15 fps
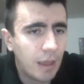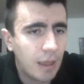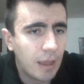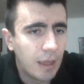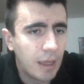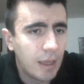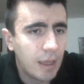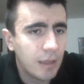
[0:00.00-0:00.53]

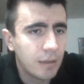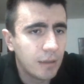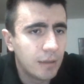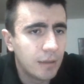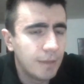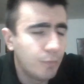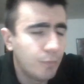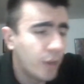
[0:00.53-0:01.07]
And
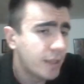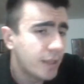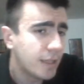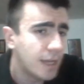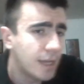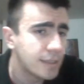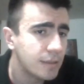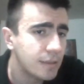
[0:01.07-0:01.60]
if white
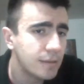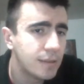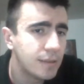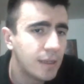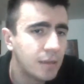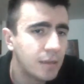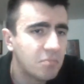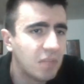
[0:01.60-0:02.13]
castles,
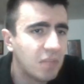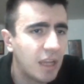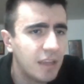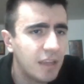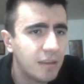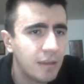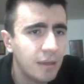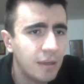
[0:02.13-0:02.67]
then I
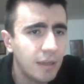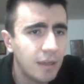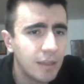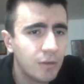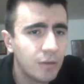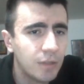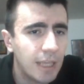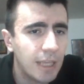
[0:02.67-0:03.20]
think I
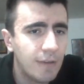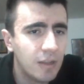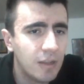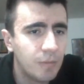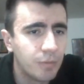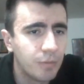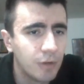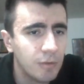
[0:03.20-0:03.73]
don't have any
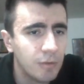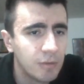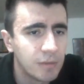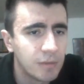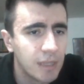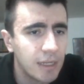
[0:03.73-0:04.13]
problems.